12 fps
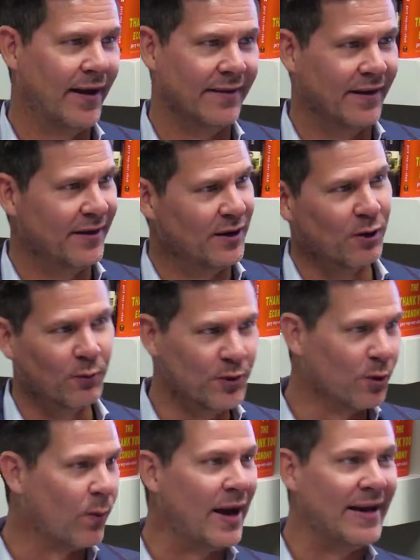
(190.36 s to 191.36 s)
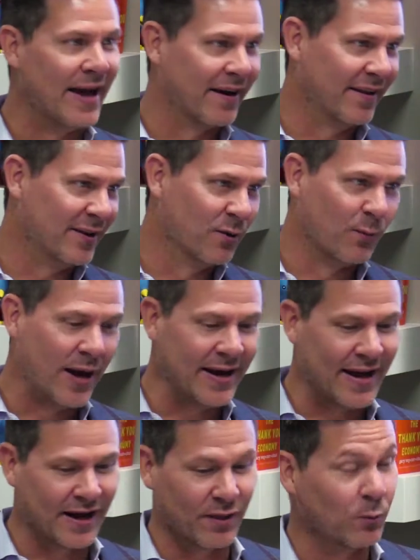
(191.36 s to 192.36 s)
that like you're you're way down you're way
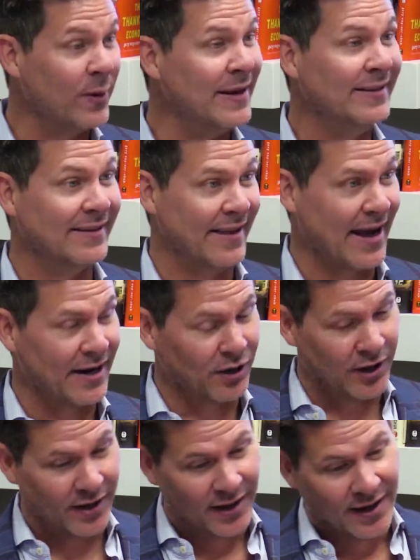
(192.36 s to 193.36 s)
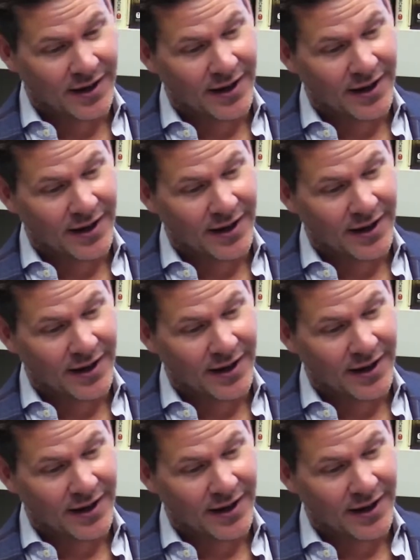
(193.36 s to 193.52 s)
down in the weeds in that area.